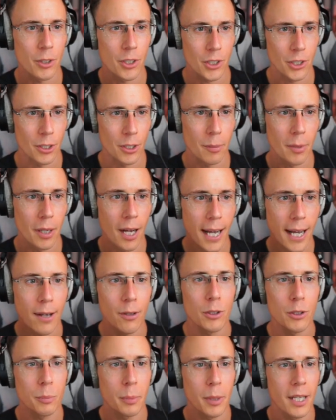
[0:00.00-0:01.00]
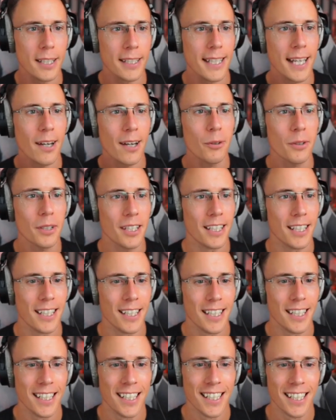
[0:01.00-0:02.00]
shop, our house burnt down.
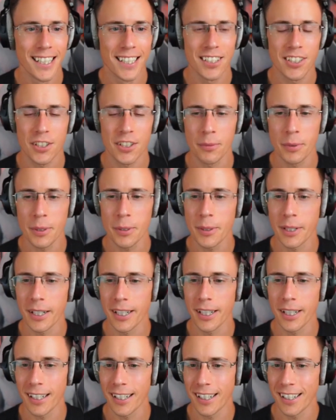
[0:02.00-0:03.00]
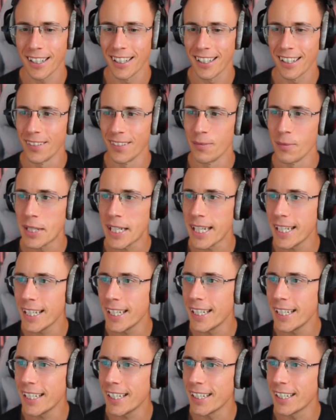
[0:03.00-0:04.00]
So
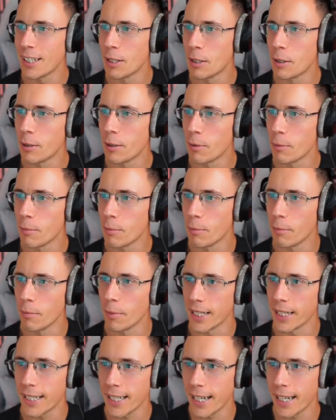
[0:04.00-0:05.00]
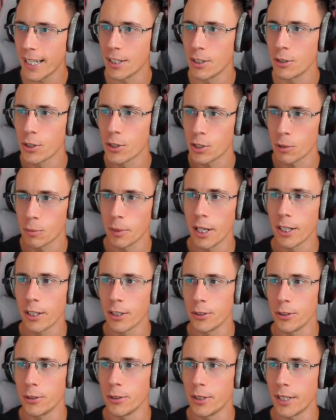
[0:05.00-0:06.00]
me, my dad, and also my
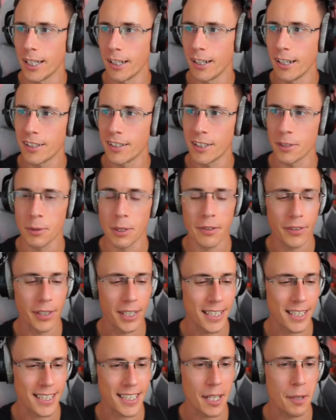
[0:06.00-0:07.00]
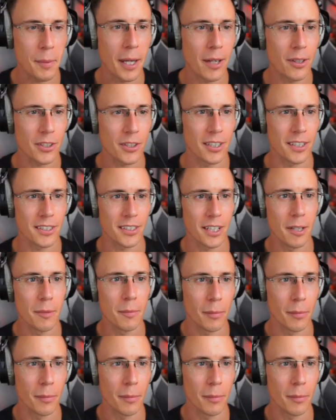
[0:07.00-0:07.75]
uncle and auntie were living in the same house at the time.